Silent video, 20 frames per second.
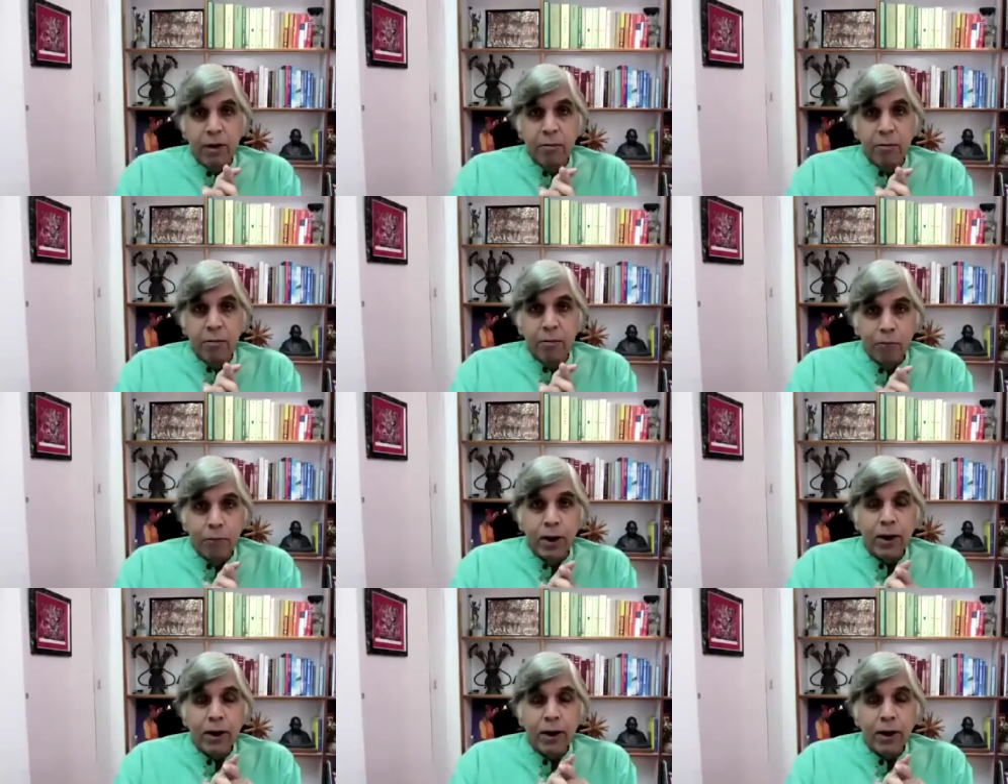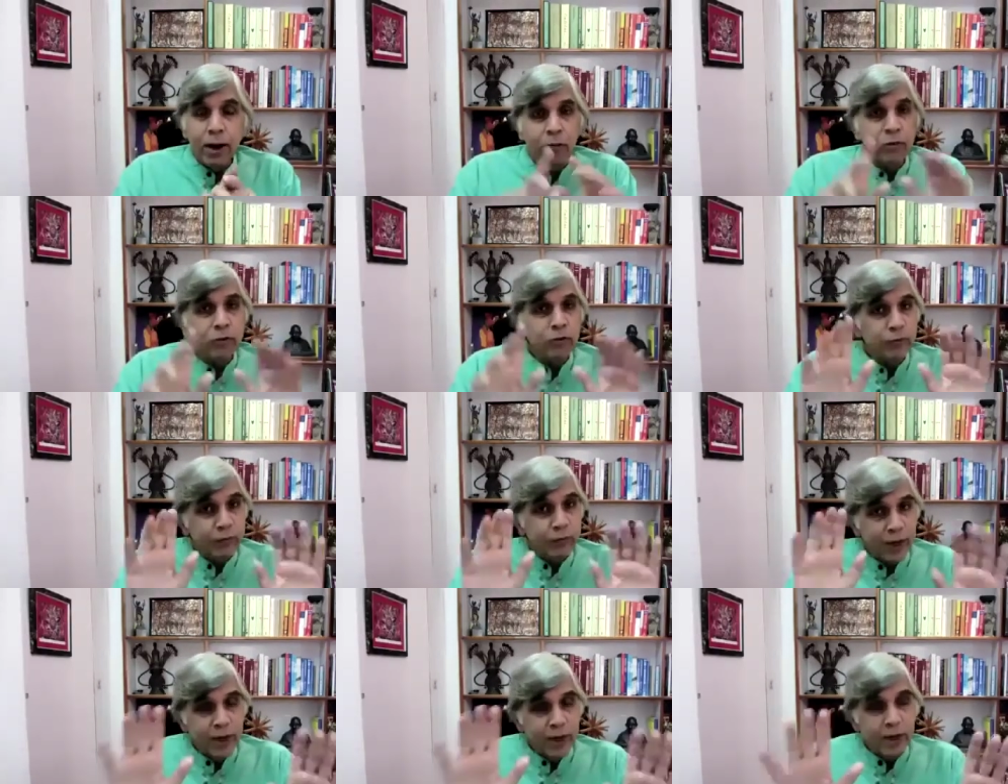but I was
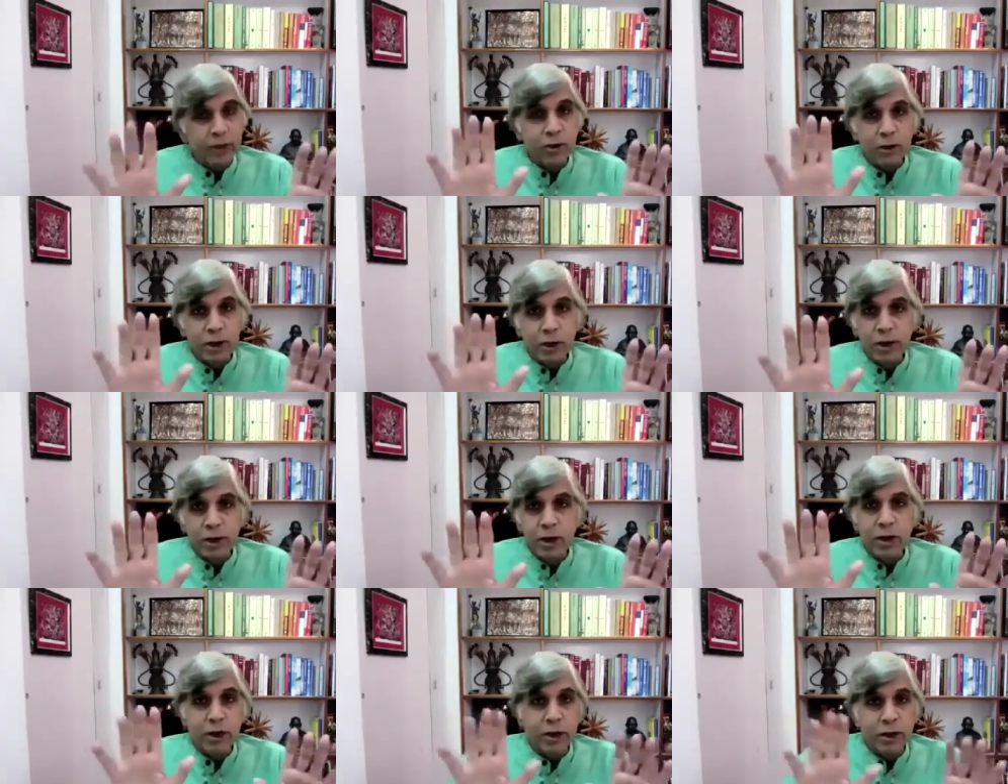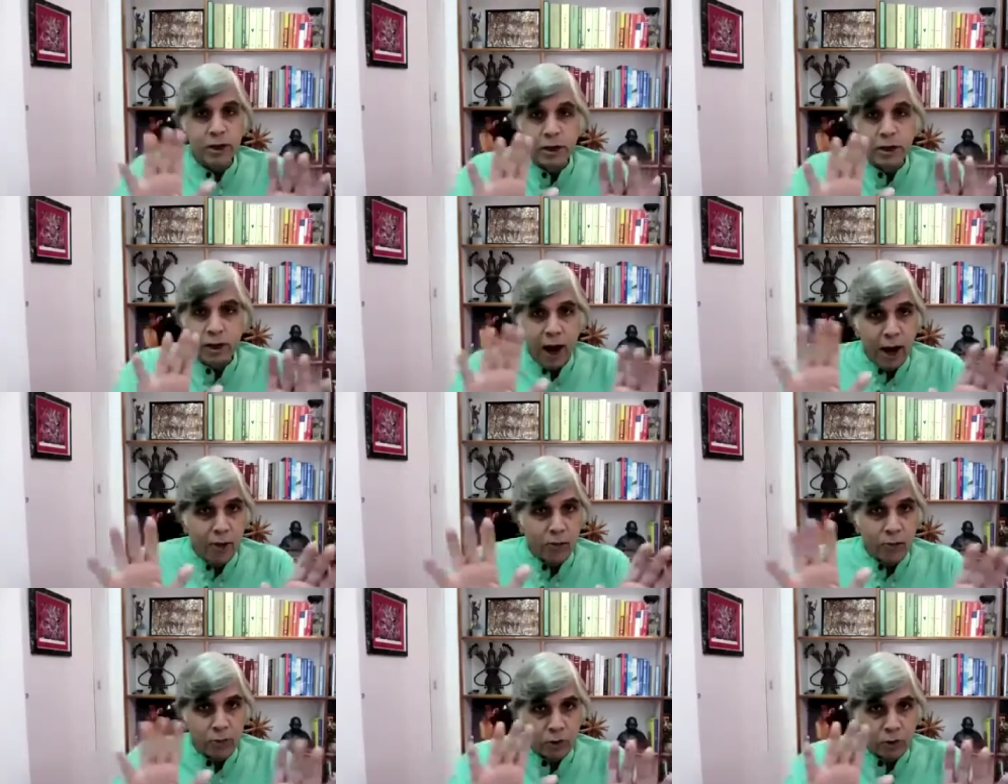very certain that the
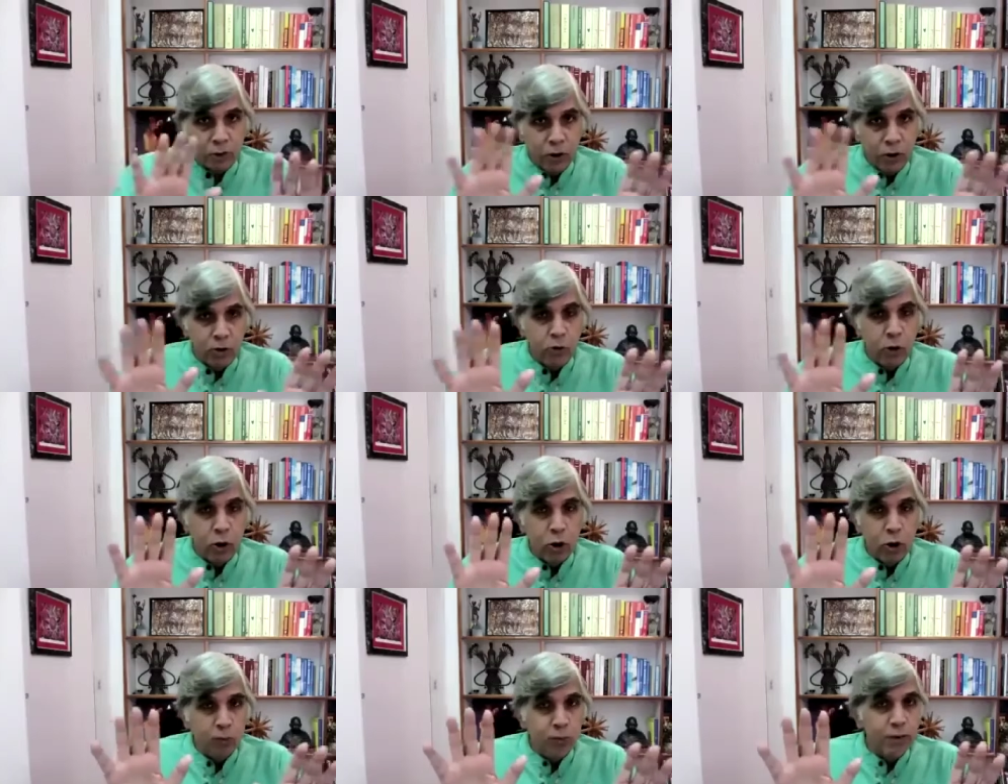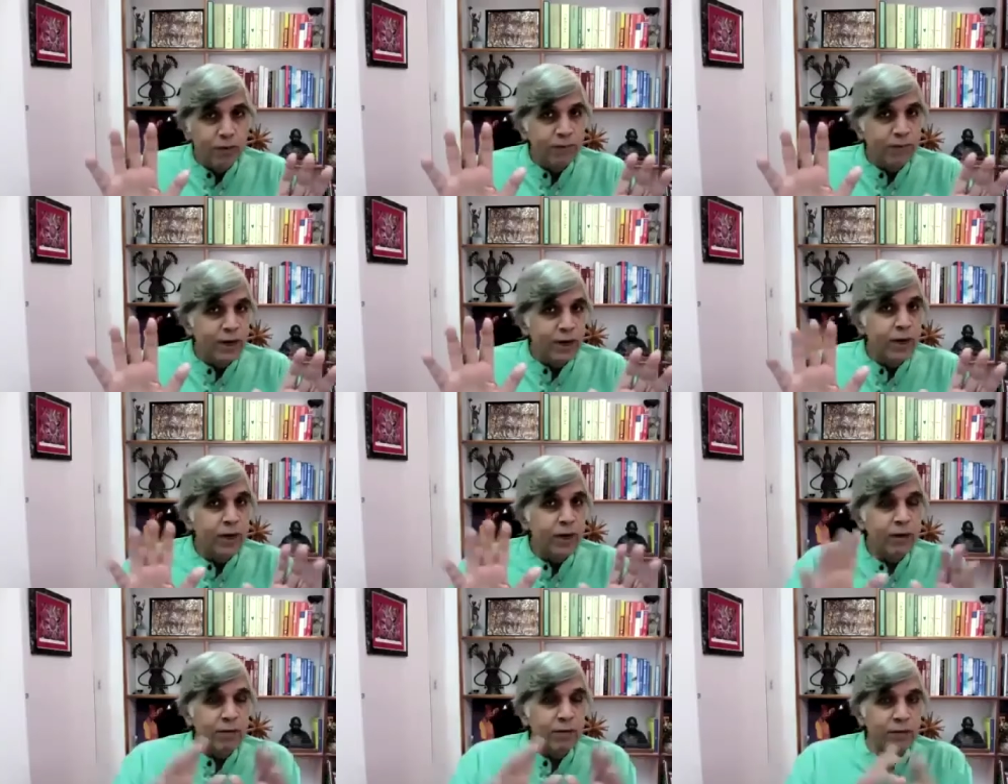night was not going to be
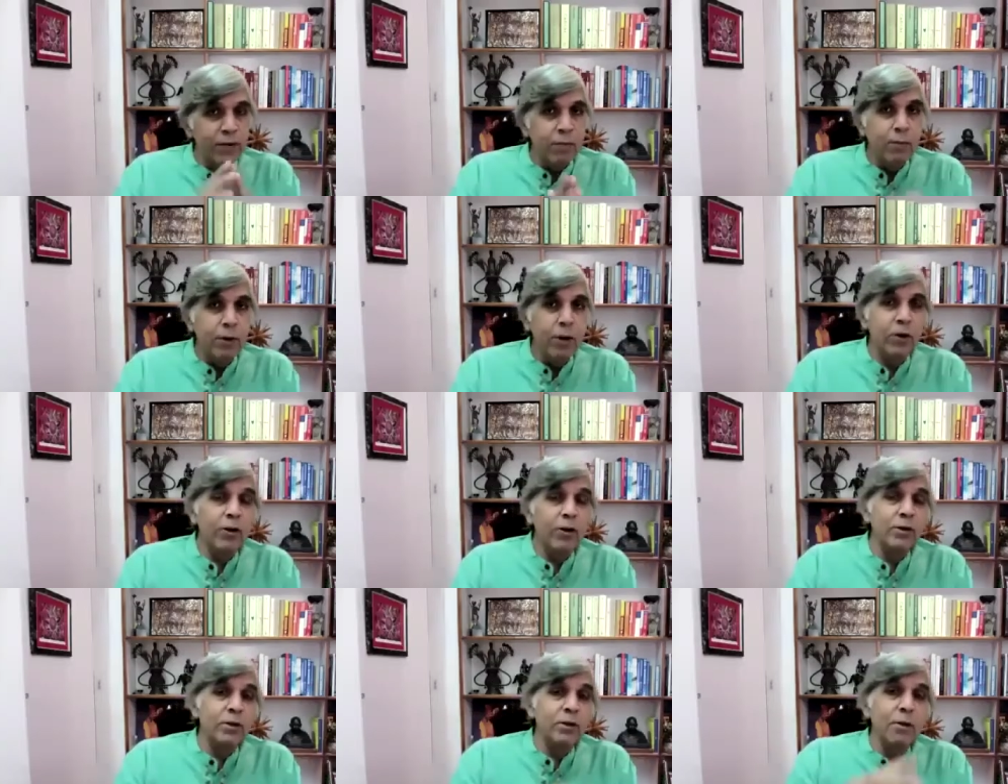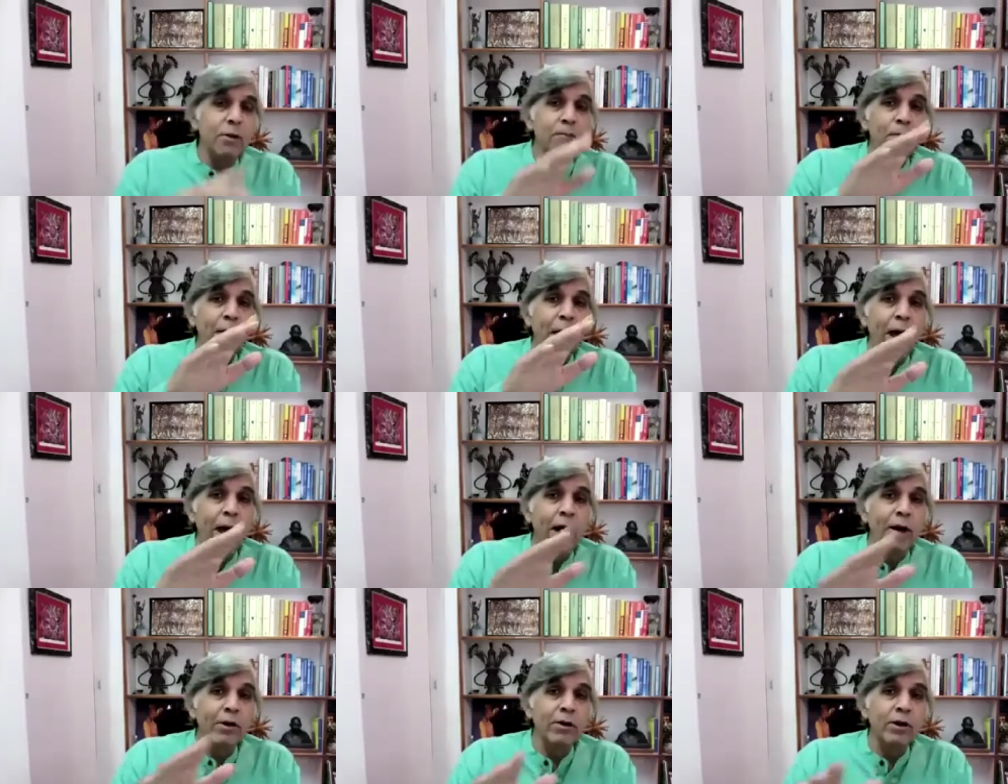very different because the
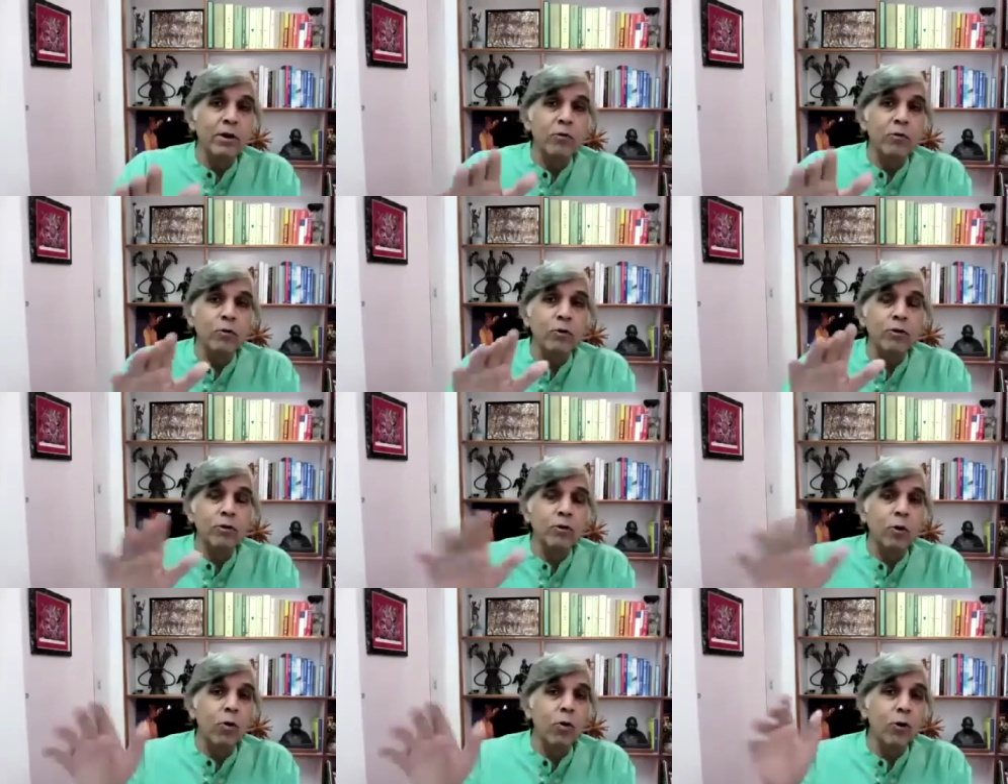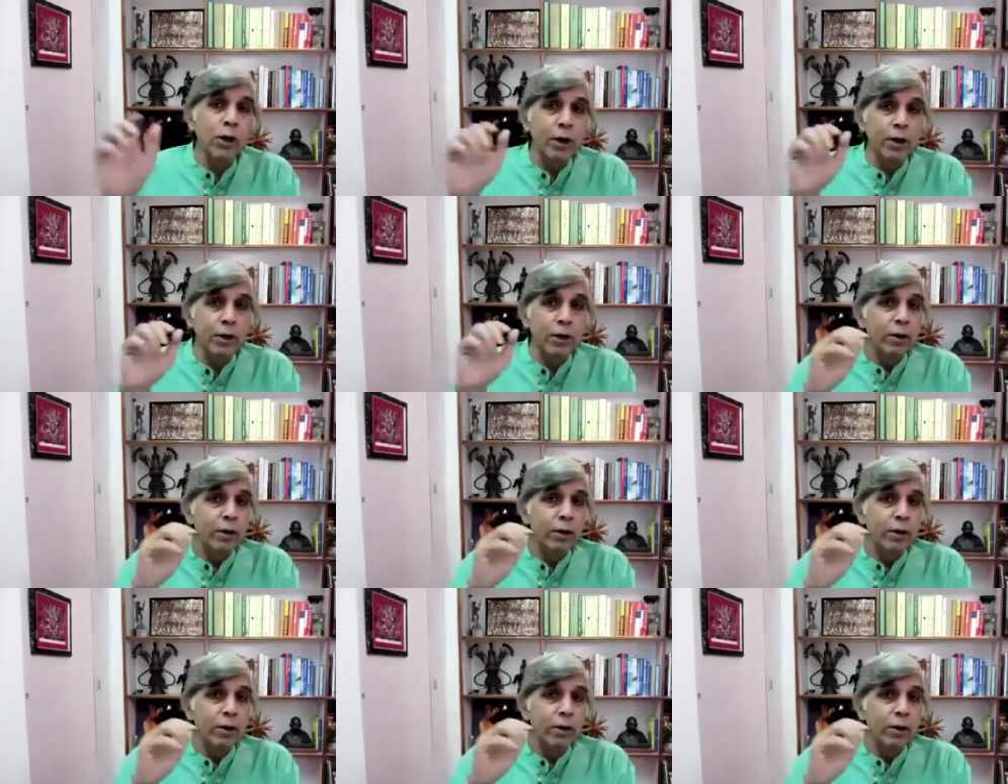pattern was holding.